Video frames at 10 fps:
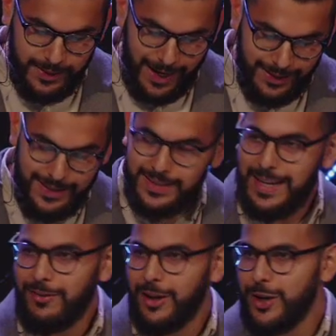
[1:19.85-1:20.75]
At least
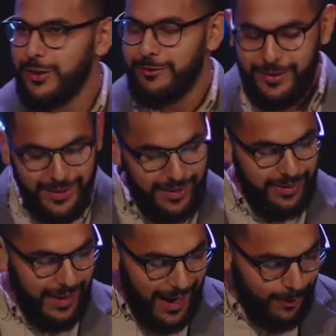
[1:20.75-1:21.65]

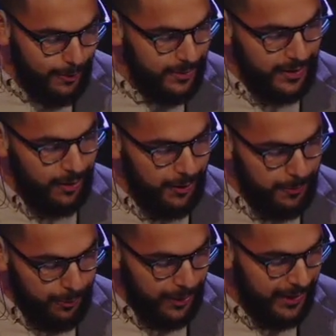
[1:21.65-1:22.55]
750,000 on the
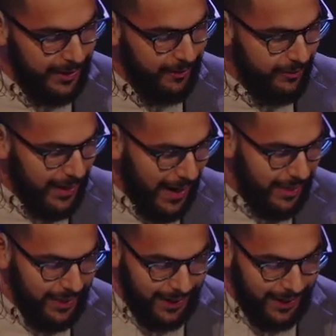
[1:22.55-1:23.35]
brink of death